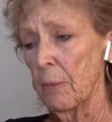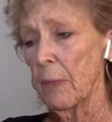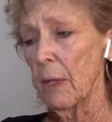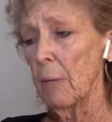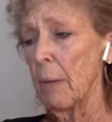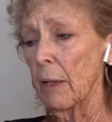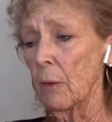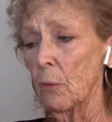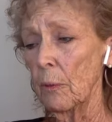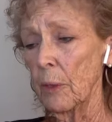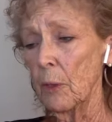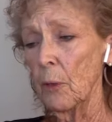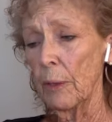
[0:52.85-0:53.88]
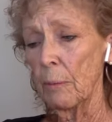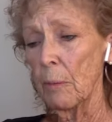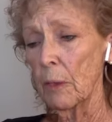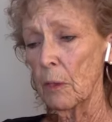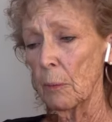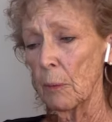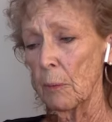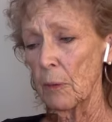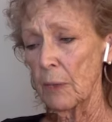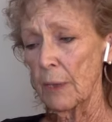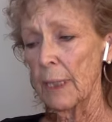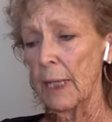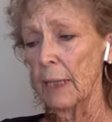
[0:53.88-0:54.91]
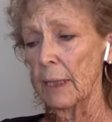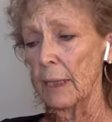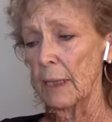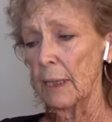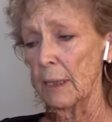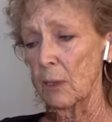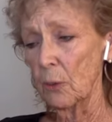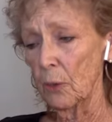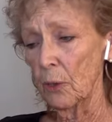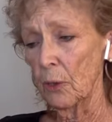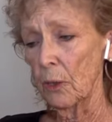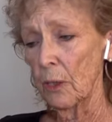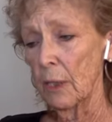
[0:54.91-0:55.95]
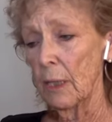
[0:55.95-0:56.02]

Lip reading: about a woman who had multiple personality disorder,